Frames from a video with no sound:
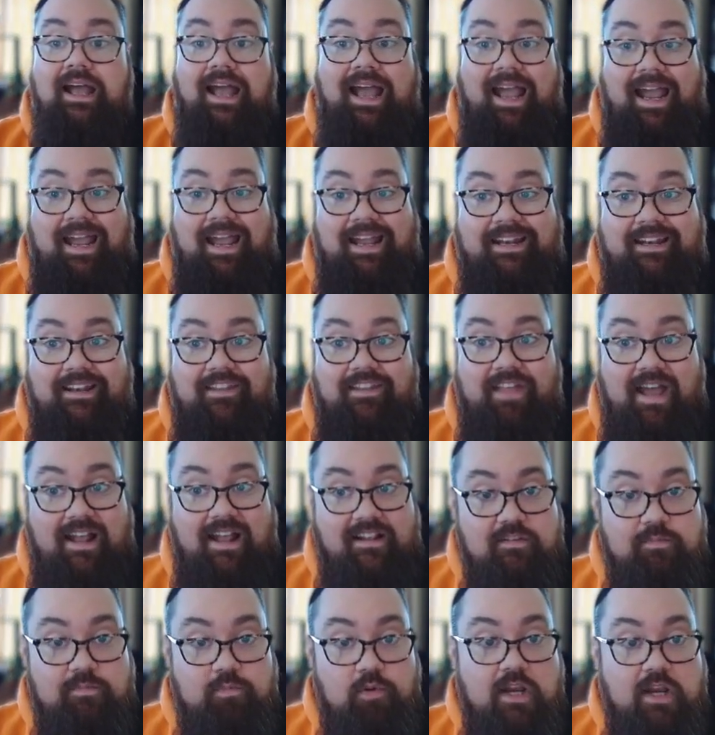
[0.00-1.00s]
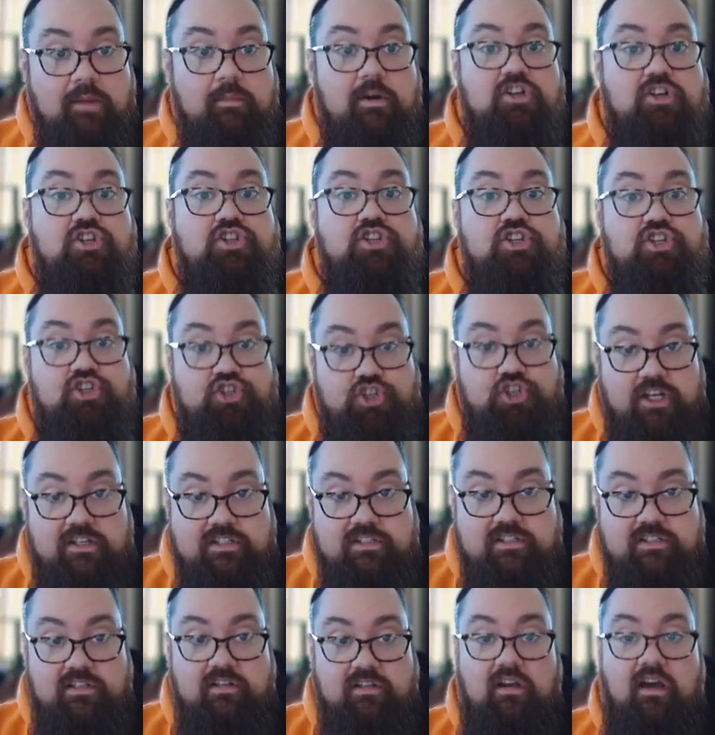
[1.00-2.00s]
And that's pretty much the
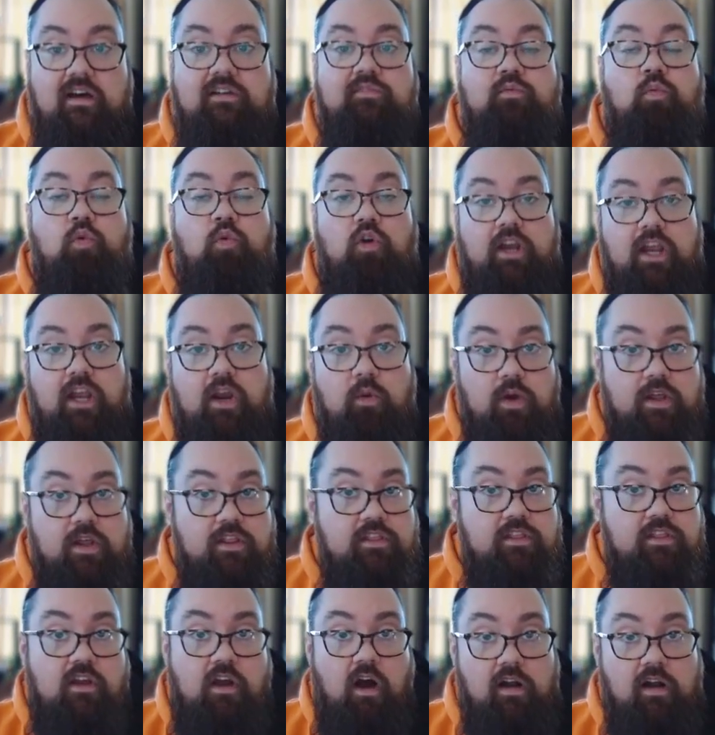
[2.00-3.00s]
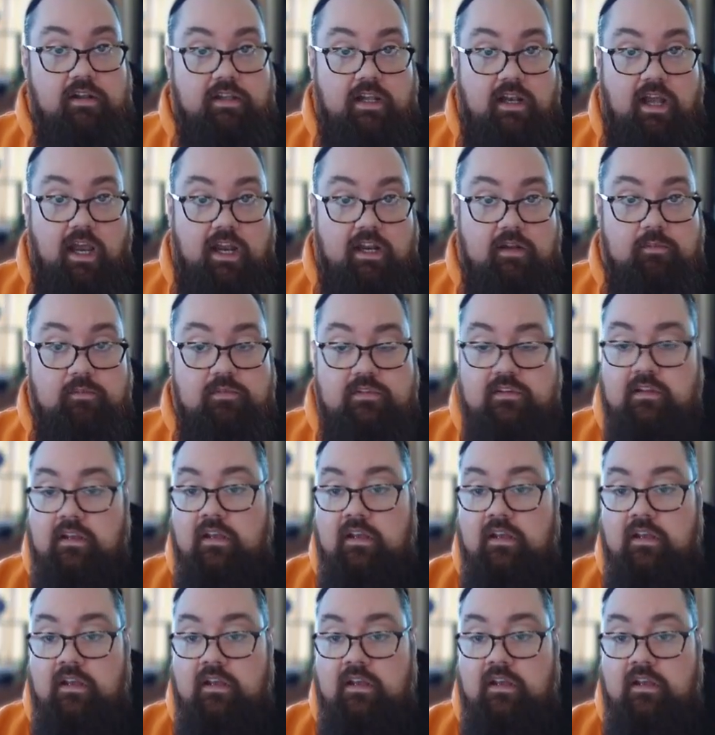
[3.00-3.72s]
gist of working with content items.